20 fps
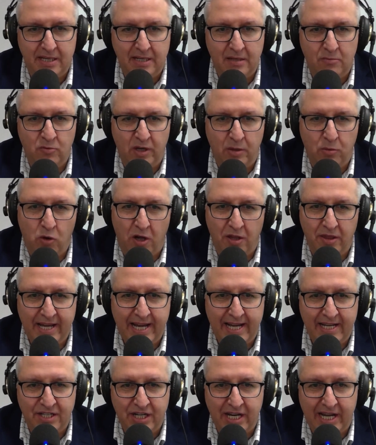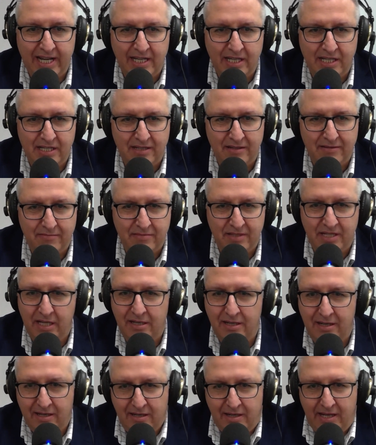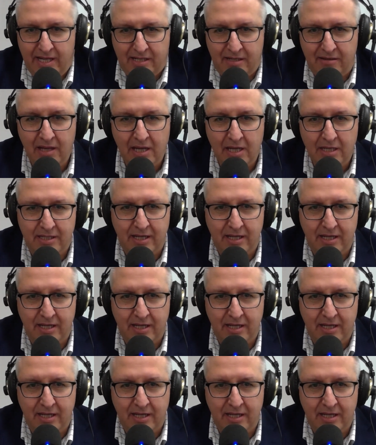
didn't we want that, Jace? Nick?